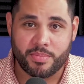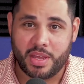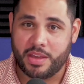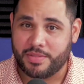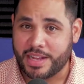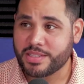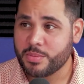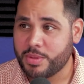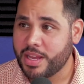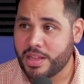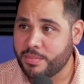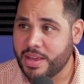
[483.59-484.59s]
If that's the
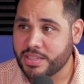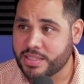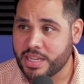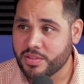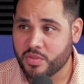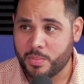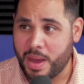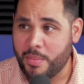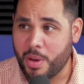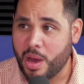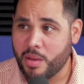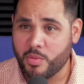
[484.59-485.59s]
plan that makes sense for my
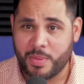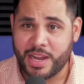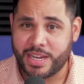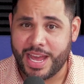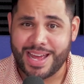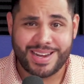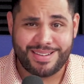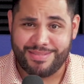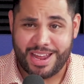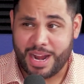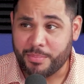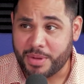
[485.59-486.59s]
mom or my dad,
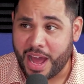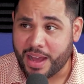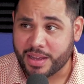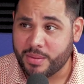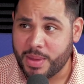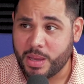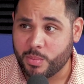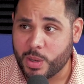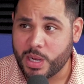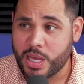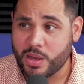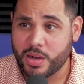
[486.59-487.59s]
and I'm not going to make
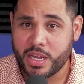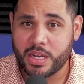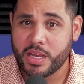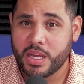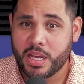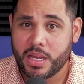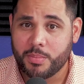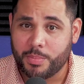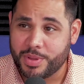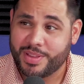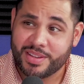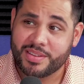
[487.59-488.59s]
money on it,
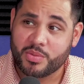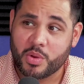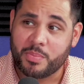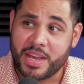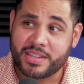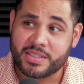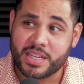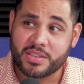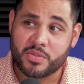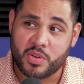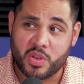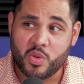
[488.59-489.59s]
but this is what makes sense
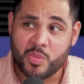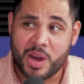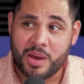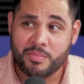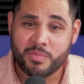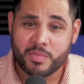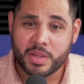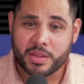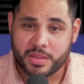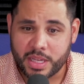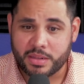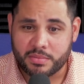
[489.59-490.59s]
for you, Mom,
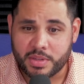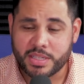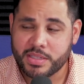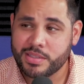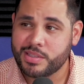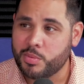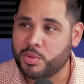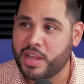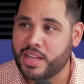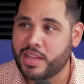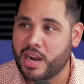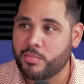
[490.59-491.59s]
then this is the
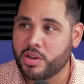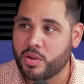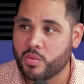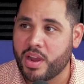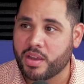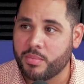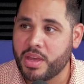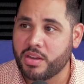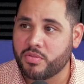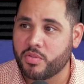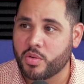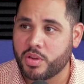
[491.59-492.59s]
plan that I'm going to
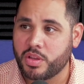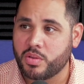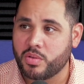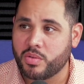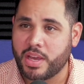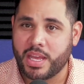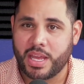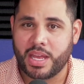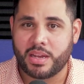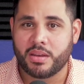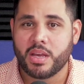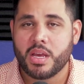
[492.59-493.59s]
recommend for you.
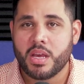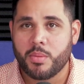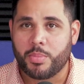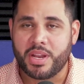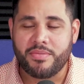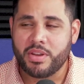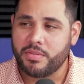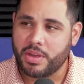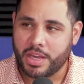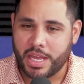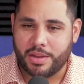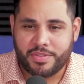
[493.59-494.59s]
But even
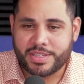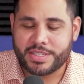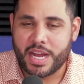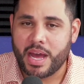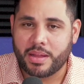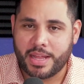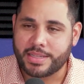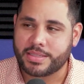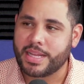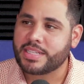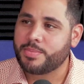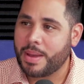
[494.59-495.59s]
if it's not,
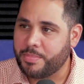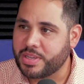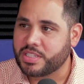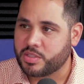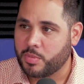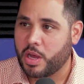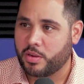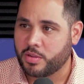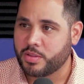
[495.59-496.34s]
that's my business model.